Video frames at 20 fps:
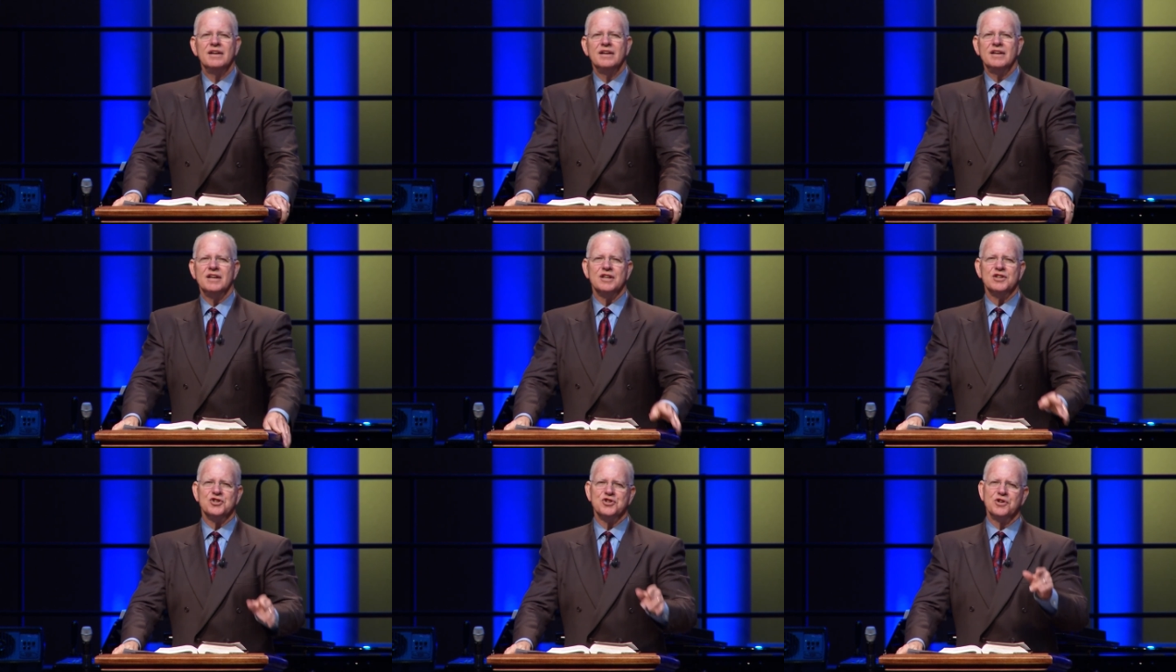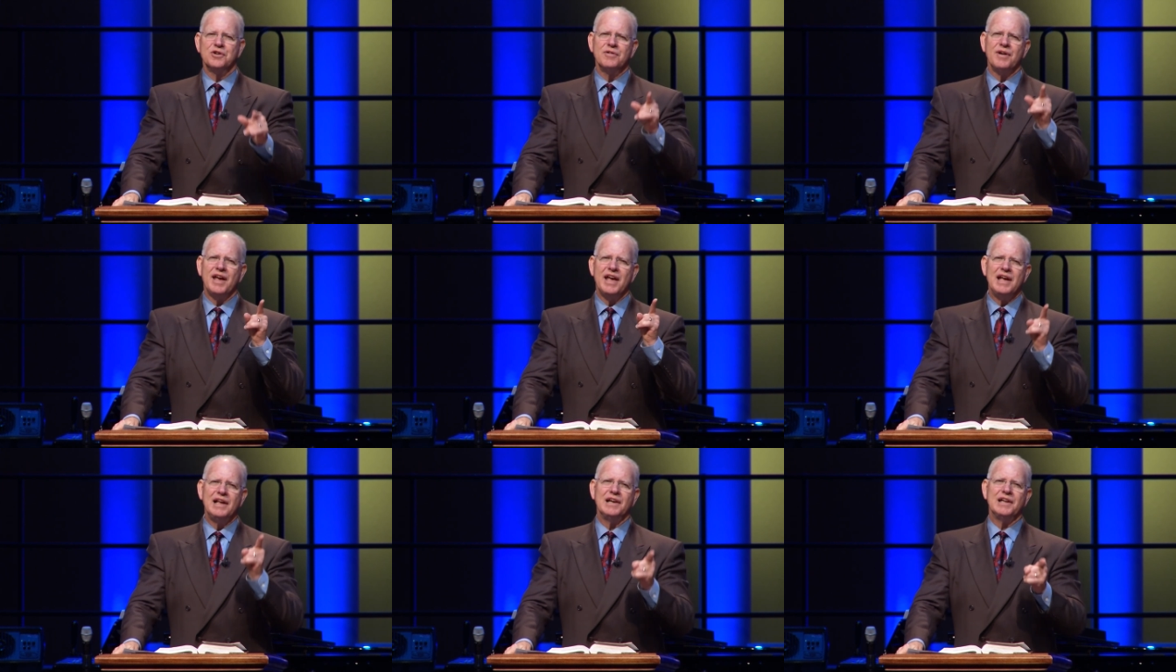is you're
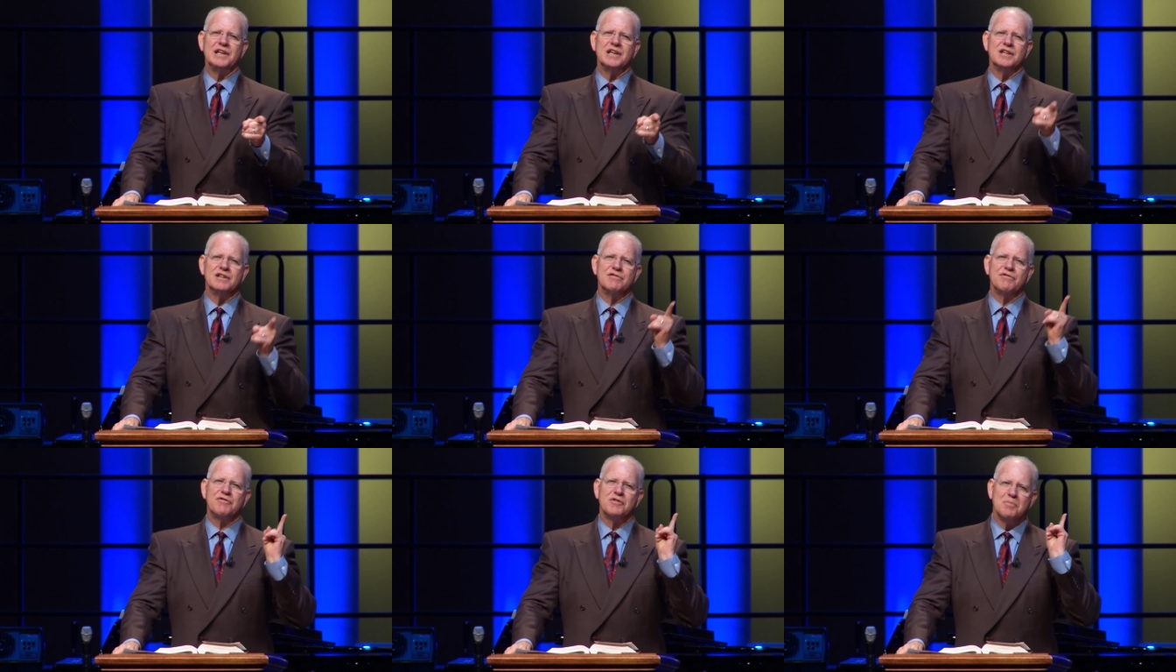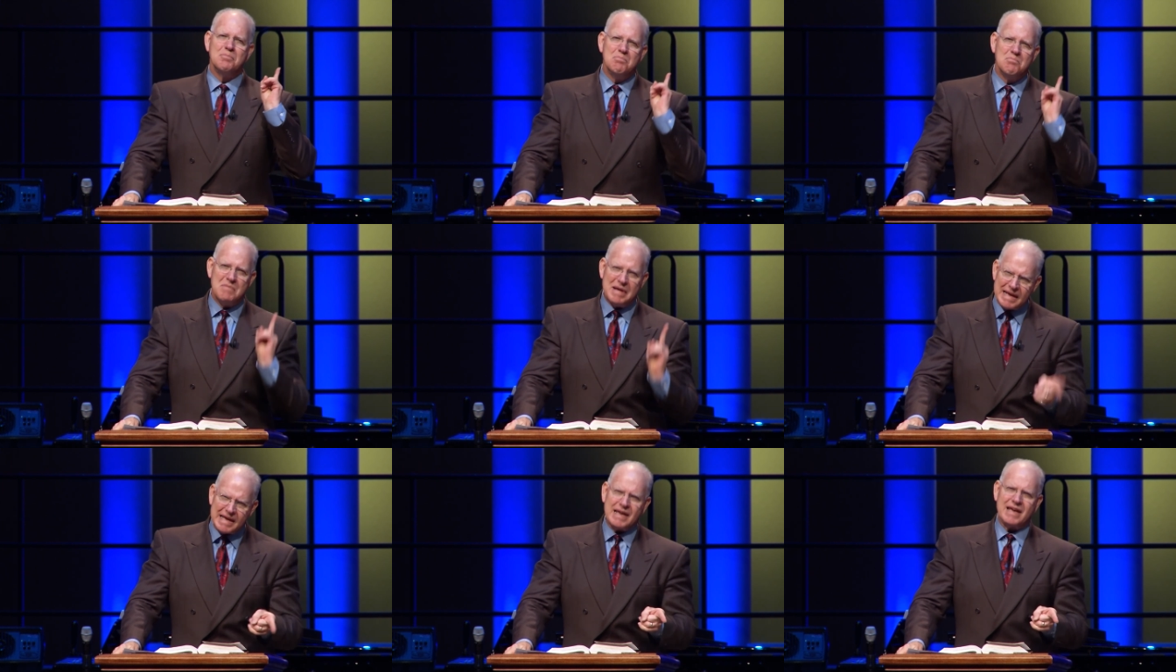alien from
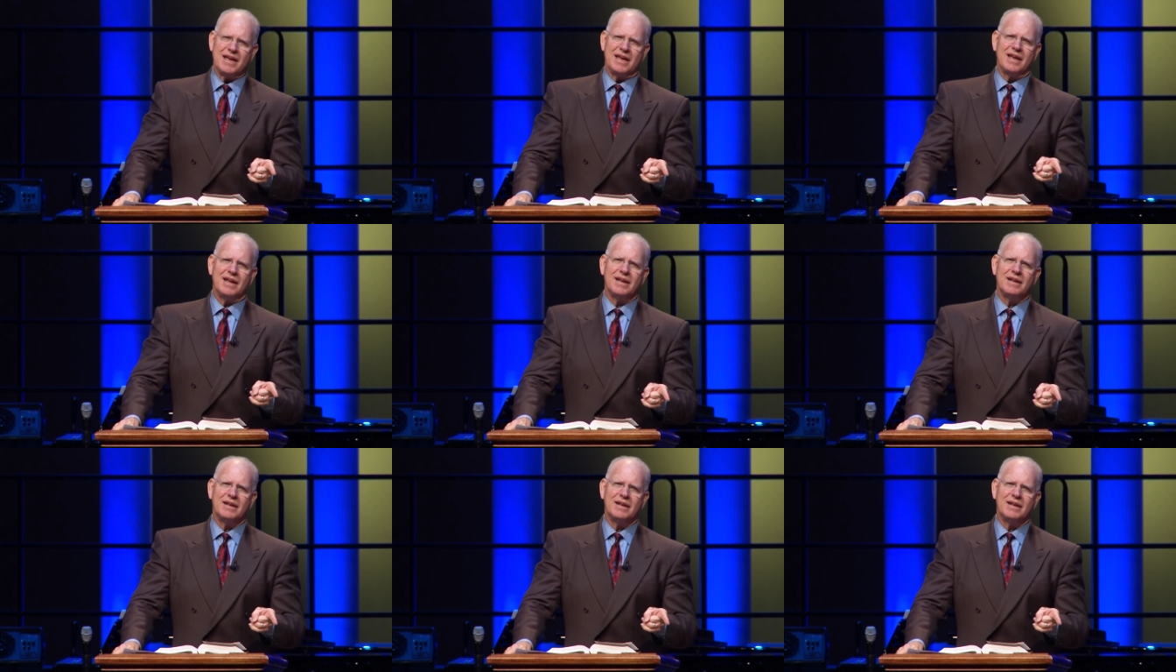me.